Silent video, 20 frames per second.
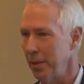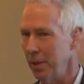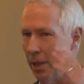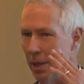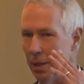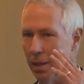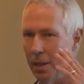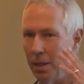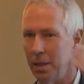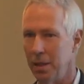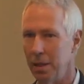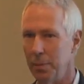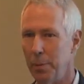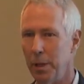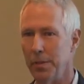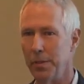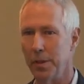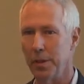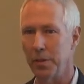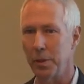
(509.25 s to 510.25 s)
in the
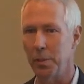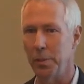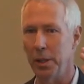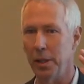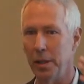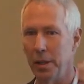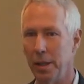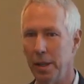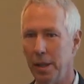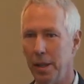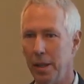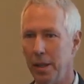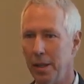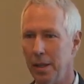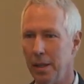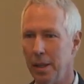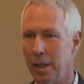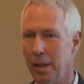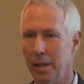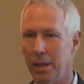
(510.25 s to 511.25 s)
business community
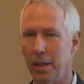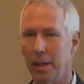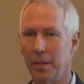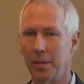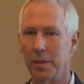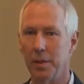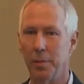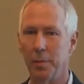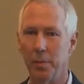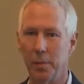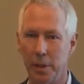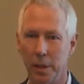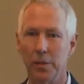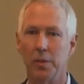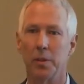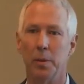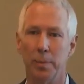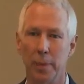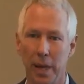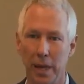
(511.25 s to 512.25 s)
and did
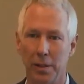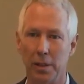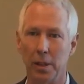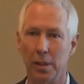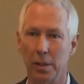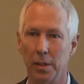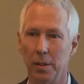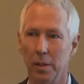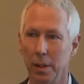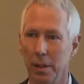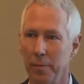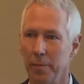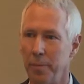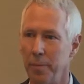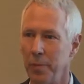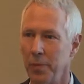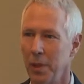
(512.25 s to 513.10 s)
some magic to it.